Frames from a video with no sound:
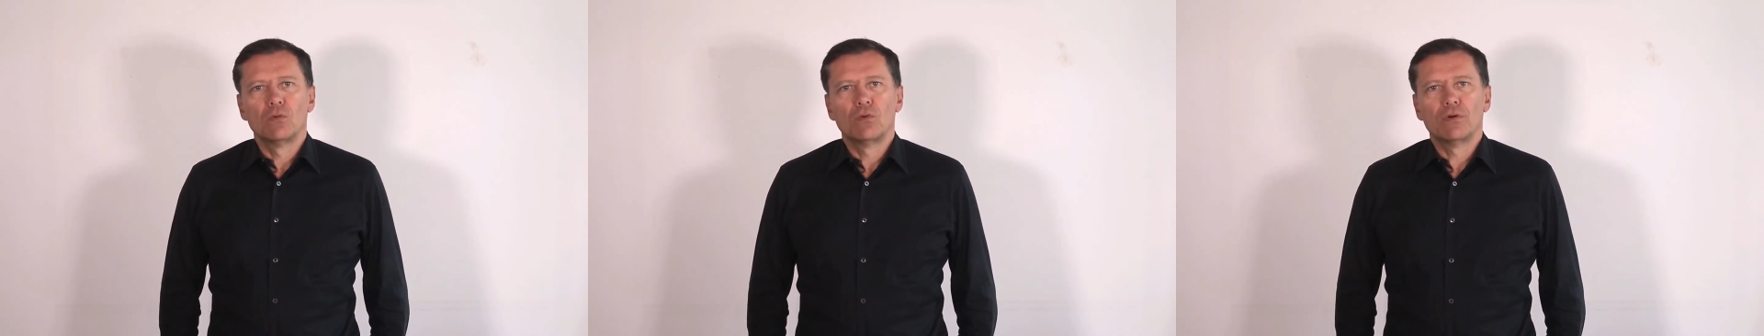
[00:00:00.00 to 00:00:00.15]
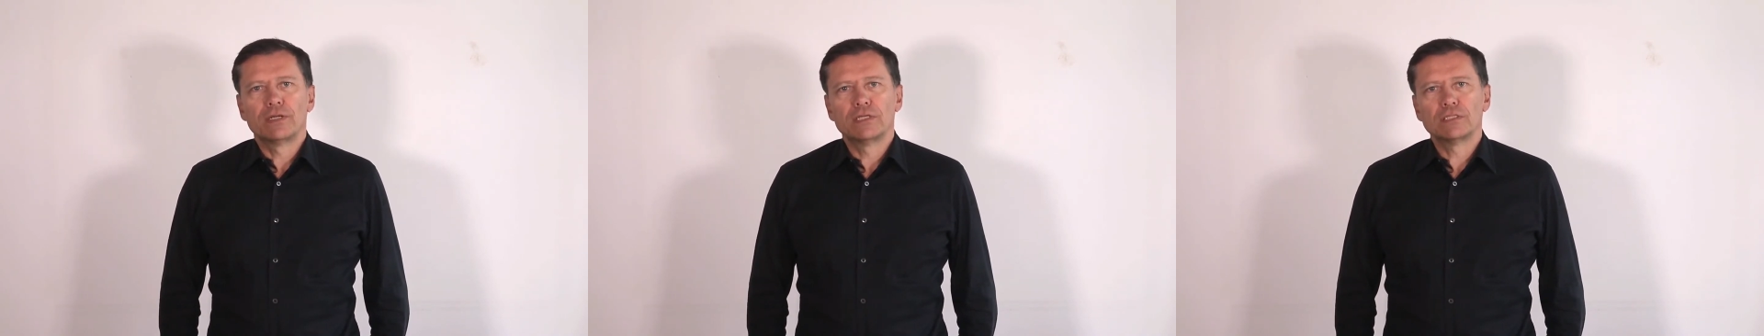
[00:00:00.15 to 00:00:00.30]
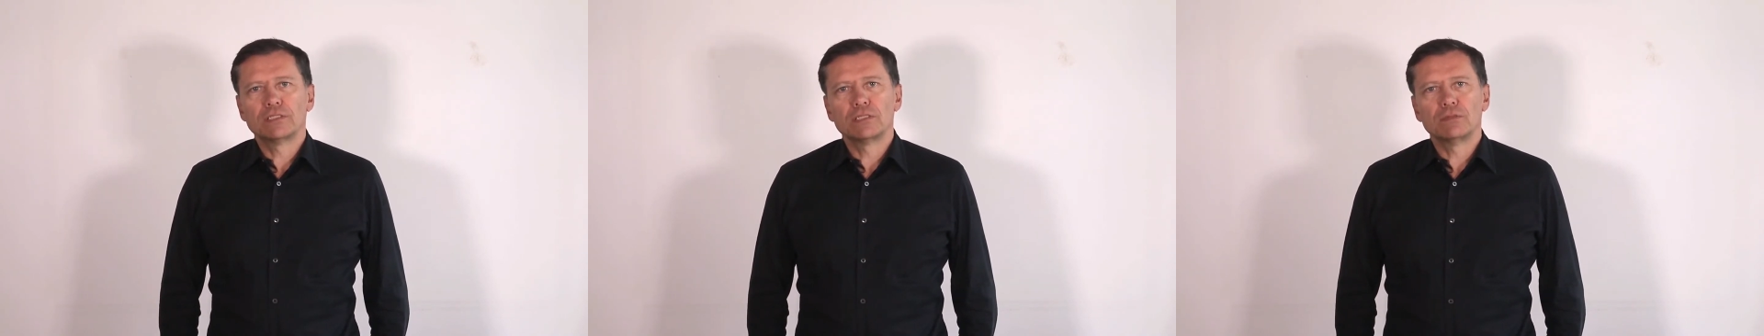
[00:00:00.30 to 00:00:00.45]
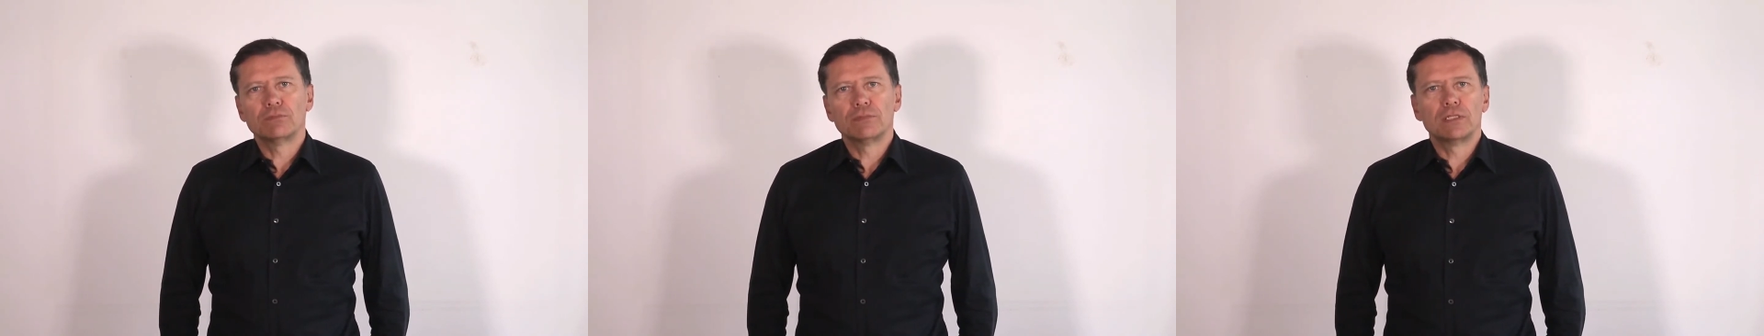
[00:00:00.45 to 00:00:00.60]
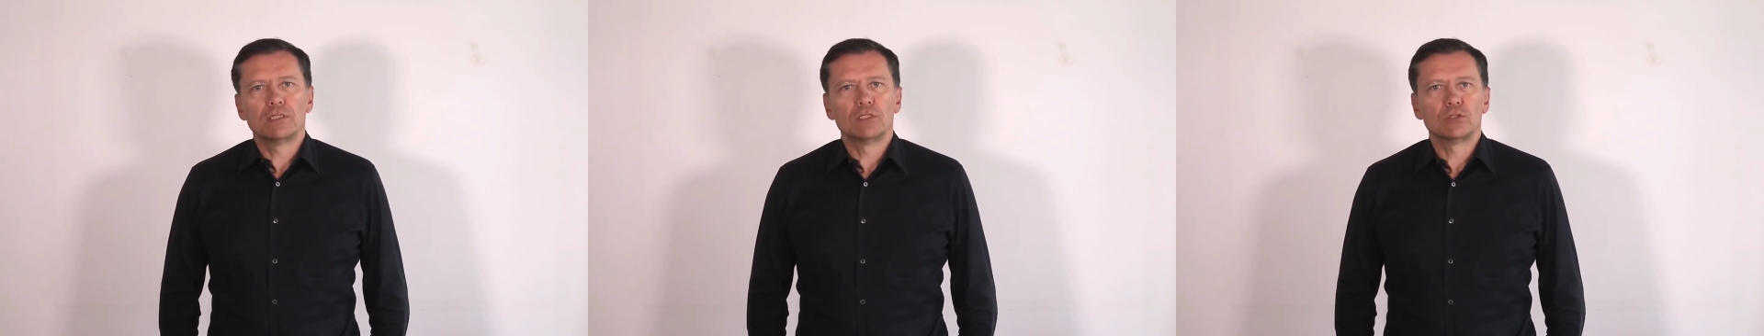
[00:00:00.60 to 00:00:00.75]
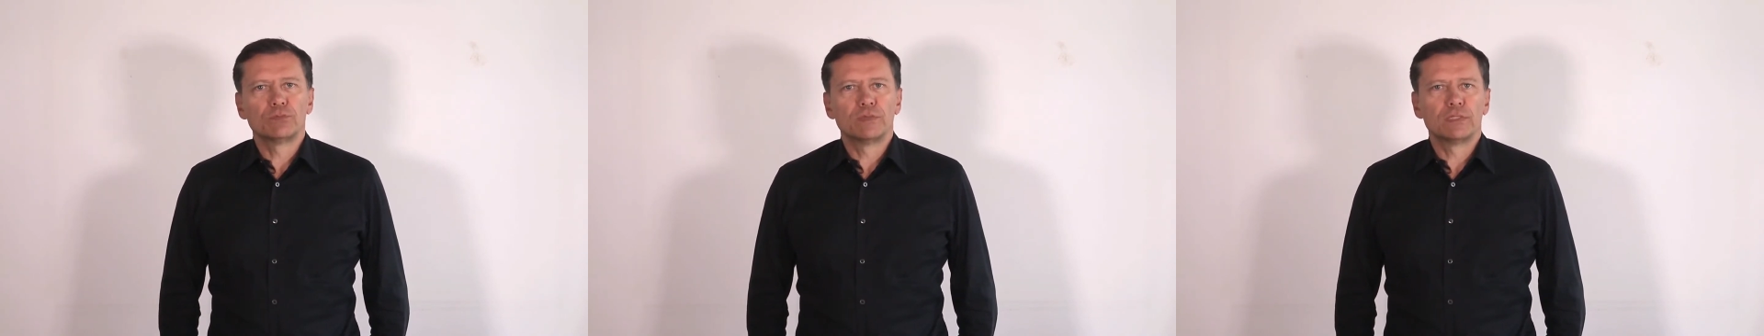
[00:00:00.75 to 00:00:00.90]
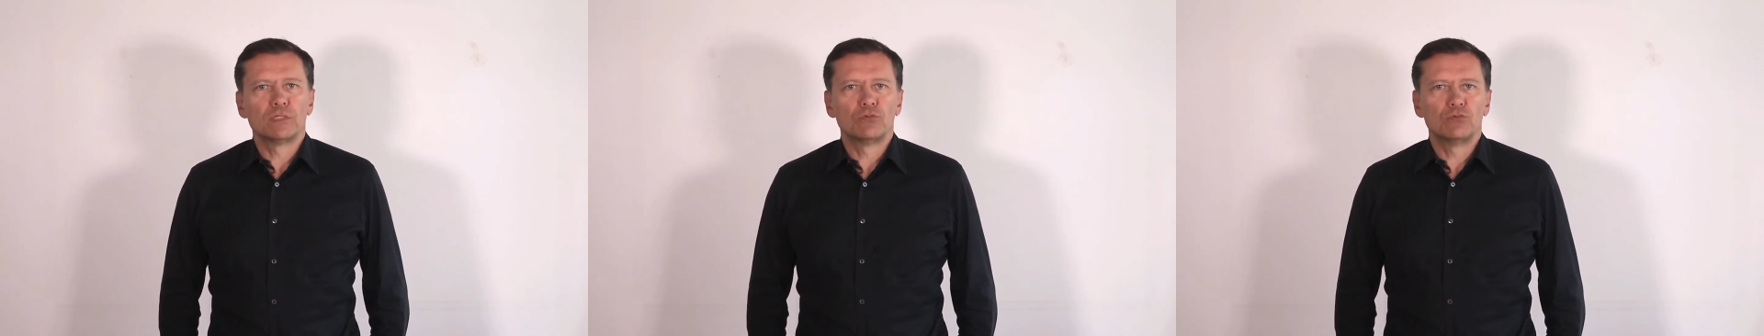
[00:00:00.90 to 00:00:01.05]
What asset
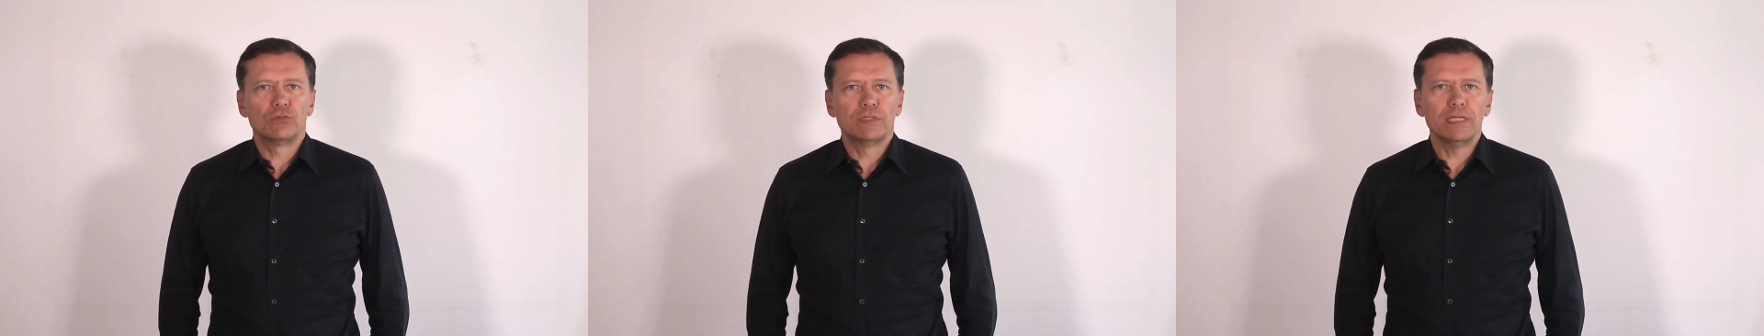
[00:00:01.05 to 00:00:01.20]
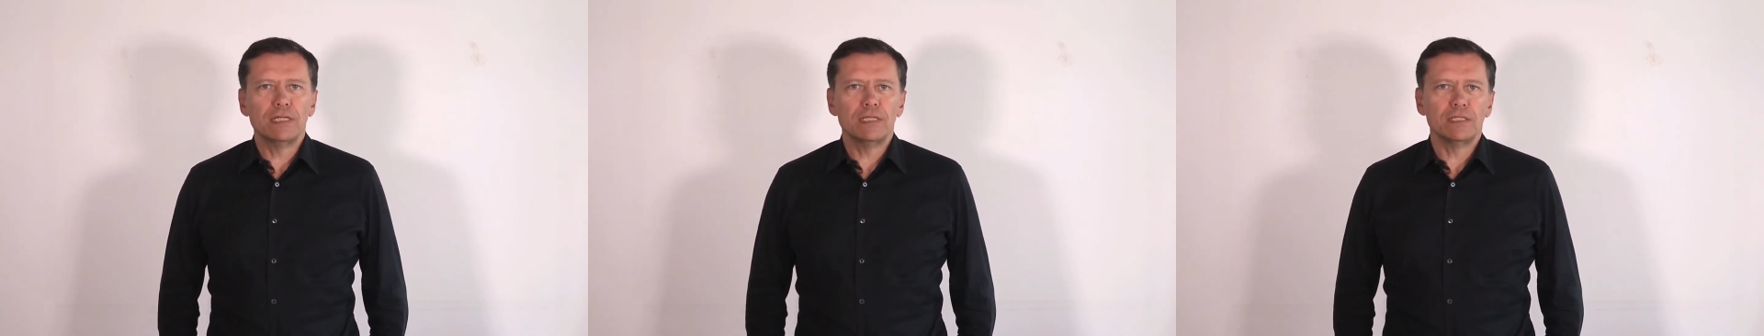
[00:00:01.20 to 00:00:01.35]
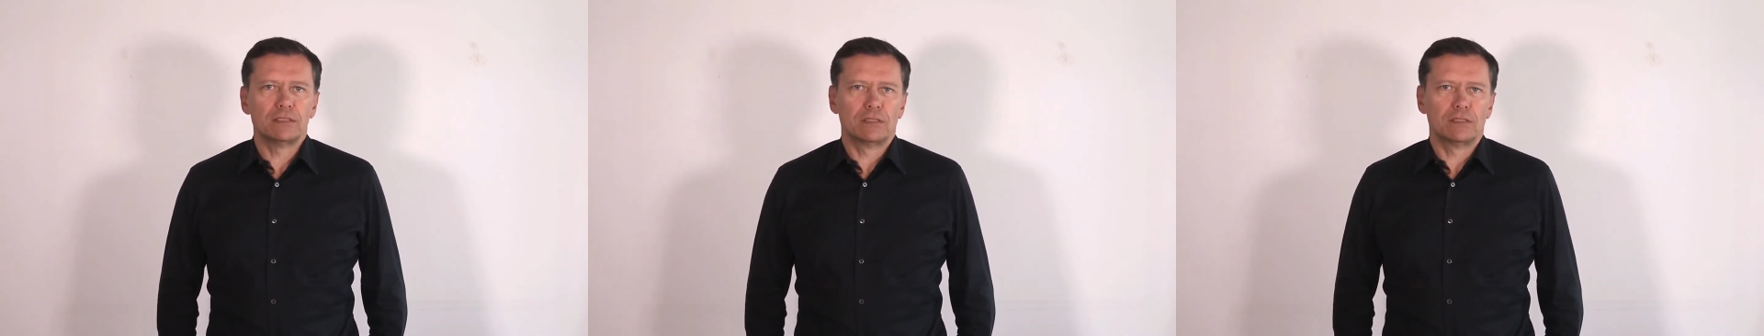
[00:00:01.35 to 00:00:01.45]
management really